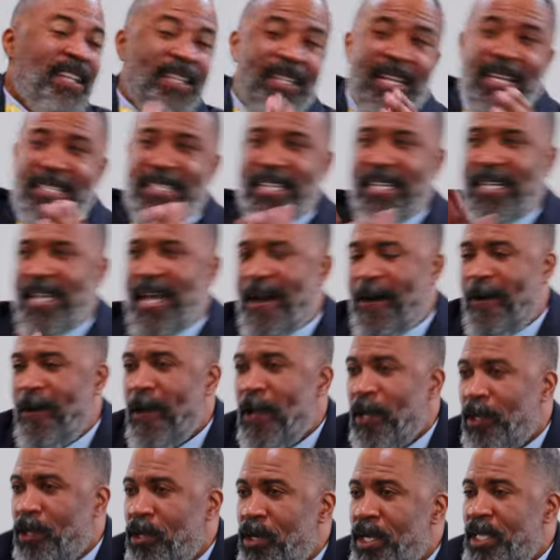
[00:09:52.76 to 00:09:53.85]
listen
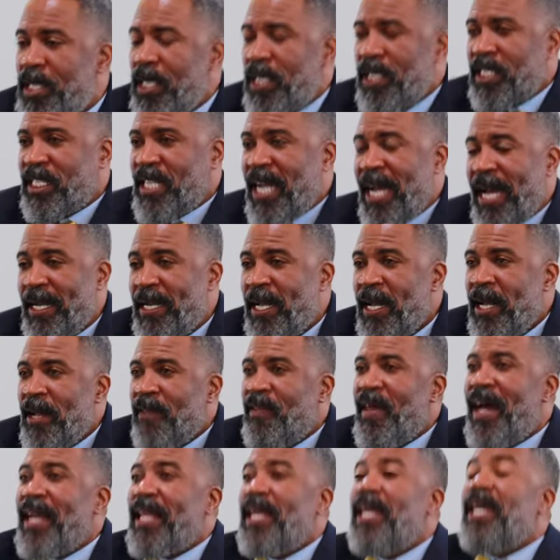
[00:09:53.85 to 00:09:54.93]
now, you need to understand
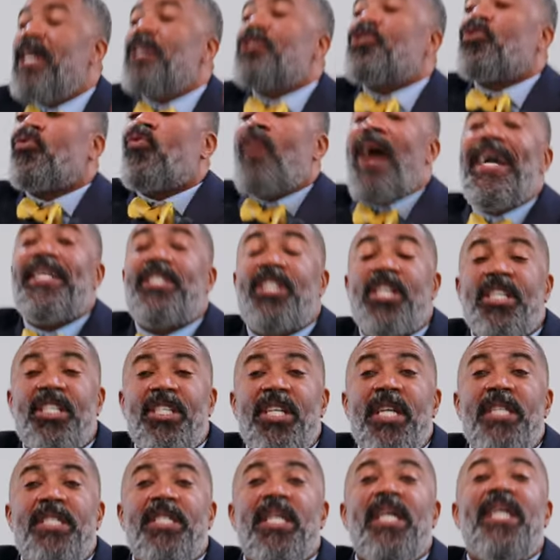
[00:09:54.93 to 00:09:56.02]
that his
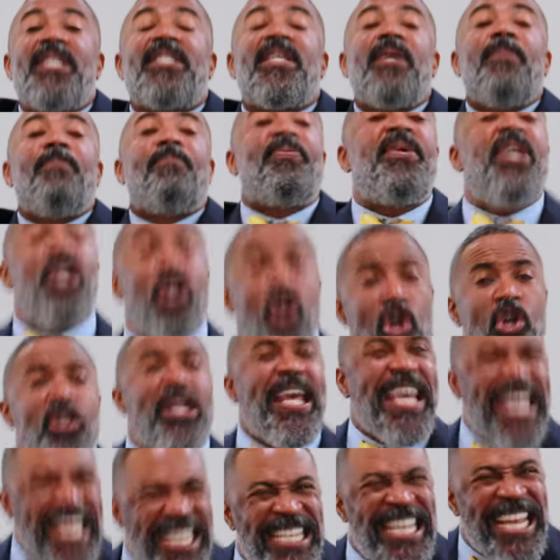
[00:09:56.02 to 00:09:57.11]
righteousness is
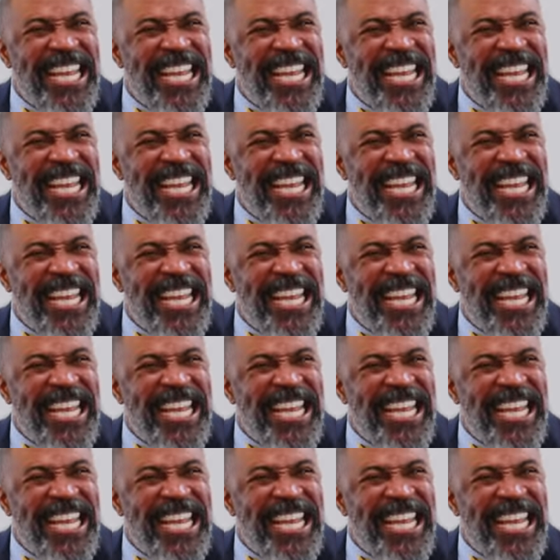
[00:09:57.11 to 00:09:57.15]
imputed,